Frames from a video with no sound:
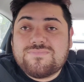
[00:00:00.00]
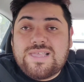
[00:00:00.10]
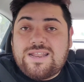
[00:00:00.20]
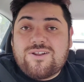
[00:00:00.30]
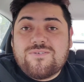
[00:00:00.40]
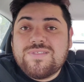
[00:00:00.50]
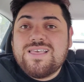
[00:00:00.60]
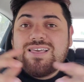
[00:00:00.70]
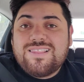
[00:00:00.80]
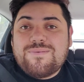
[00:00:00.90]
I don't know.
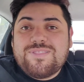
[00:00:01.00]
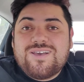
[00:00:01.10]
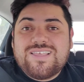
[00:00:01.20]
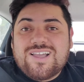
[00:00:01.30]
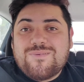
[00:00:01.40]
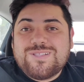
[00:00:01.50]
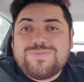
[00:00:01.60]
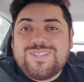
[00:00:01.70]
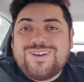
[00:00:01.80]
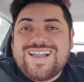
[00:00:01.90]
Let me know in the comments
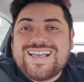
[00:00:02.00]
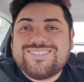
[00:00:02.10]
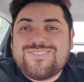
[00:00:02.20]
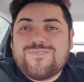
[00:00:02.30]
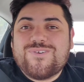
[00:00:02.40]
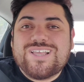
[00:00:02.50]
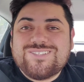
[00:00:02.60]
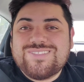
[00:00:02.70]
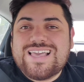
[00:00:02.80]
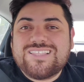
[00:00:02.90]
below, guys. Do not forget
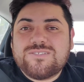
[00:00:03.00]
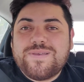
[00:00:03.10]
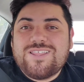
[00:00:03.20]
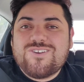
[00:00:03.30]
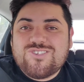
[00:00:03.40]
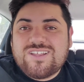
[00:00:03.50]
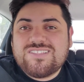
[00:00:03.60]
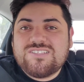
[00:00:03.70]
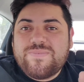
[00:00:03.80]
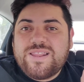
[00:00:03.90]
to like this video, share
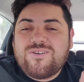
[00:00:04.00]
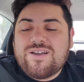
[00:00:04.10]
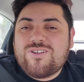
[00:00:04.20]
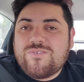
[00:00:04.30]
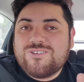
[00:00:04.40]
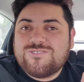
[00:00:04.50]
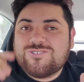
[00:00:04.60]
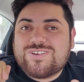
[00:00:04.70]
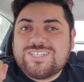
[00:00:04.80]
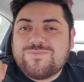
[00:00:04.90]
this video, and overall
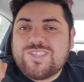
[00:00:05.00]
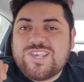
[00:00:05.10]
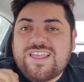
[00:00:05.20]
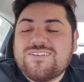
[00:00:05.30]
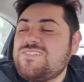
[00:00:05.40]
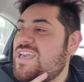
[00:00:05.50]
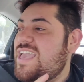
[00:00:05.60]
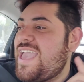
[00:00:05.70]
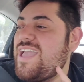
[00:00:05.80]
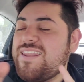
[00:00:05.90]
subscribe to my channel.
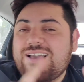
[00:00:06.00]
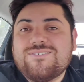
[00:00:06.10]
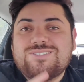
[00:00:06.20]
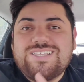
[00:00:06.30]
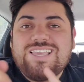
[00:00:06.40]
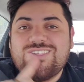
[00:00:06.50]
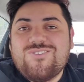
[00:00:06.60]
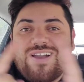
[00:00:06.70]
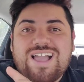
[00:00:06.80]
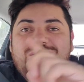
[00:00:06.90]
And I'll see
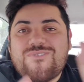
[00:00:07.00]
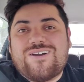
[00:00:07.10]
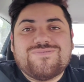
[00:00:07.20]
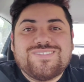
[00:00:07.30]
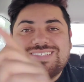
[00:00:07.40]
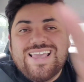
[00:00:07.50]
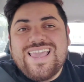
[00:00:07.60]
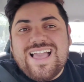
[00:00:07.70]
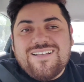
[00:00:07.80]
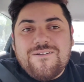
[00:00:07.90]
you around.
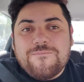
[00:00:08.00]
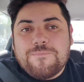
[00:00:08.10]
See ya!